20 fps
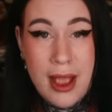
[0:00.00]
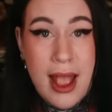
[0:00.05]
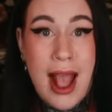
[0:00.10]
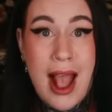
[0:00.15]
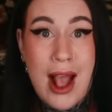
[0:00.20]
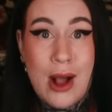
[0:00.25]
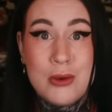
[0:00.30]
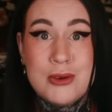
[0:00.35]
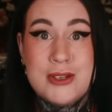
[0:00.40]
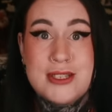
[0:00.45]

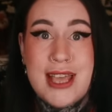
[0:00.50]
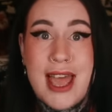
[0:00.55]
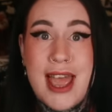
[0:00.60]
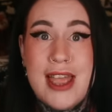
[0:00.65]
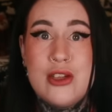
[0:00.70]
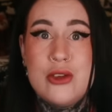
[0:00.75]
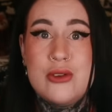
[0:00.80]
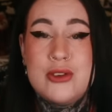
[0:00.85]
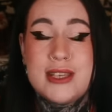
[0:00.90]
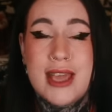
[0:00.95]
How dare
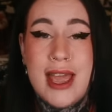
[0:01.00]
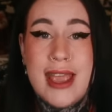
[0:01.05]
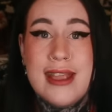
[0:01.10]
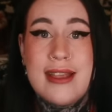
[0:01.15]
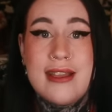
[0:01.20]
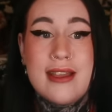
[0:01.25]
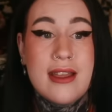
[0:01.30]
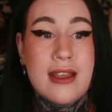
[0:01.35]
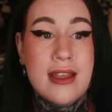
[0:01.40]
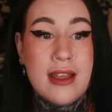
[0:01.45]
you
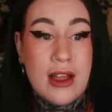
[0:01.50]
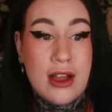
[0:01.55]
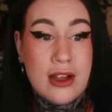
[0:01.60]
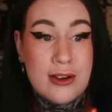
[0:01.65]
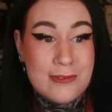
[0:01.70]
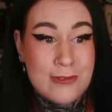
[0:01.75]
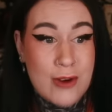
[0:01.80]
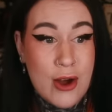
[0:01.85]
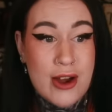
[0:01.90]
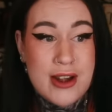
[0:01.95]
take
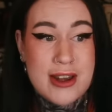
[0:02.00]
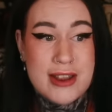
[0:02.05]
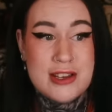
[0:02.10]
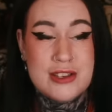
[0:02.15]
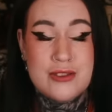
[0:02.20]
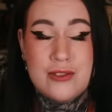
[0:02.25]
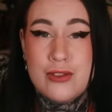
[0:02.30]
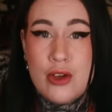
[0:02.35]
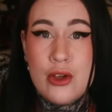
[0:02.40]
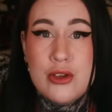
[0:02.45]

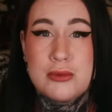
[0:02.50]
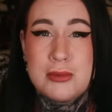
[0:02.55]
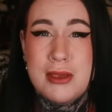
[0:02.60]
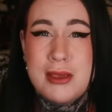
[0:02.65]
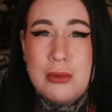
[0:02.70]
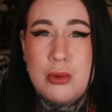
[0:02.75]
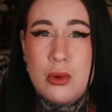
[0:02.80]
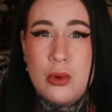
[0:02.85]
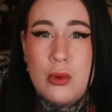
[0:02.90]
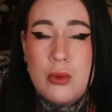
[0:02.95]
advantage of those
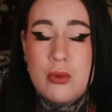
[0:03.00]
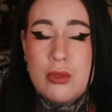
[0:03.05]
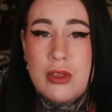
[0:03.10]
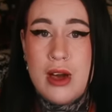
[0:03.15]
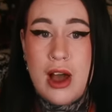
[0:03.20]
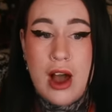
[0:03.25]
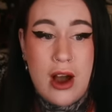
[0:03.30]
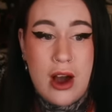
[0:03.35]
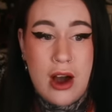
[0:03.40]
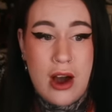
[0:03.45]
people
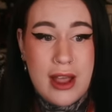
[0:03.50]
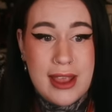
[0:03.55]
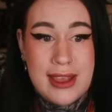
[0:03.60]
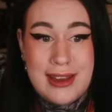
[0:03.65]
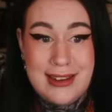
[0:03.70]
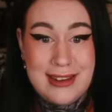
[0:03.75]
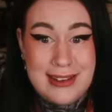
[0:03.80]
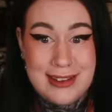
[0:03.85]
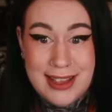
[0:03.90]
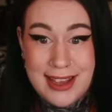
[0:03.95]
that are
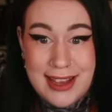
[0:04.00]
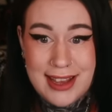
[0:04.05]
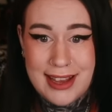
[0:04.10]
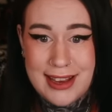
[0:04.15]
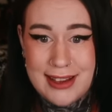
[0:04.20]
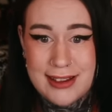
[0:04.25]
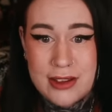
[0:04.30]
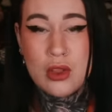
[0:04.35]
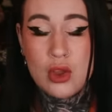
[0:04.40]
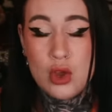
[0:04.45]
in
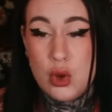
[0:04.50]
need,